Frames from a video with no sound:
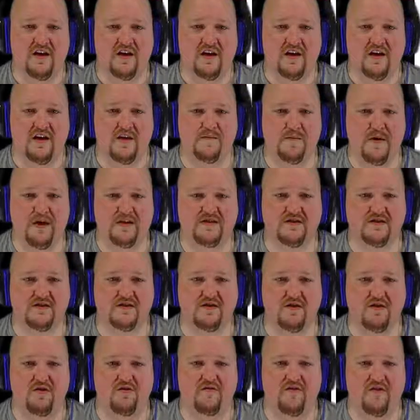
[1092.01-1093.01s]
Your puzzle's
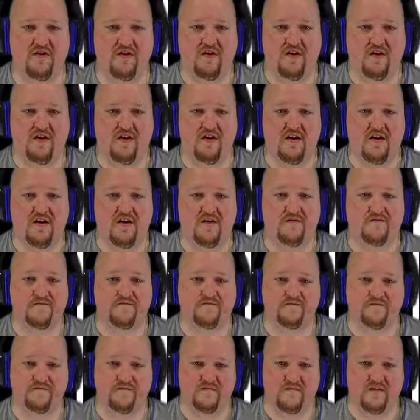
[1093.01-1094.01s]
over.
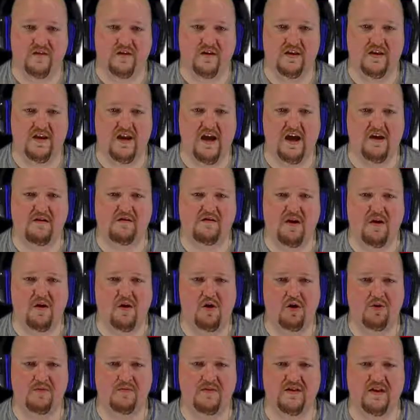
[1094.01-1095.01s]
Now go
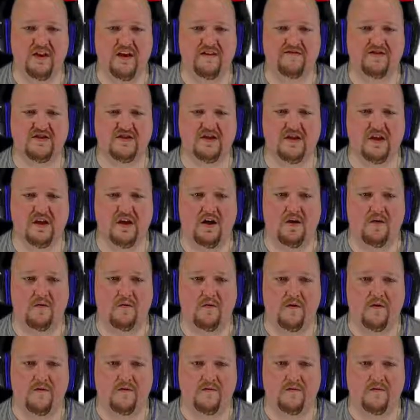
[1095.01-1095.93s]
home and leave us alone.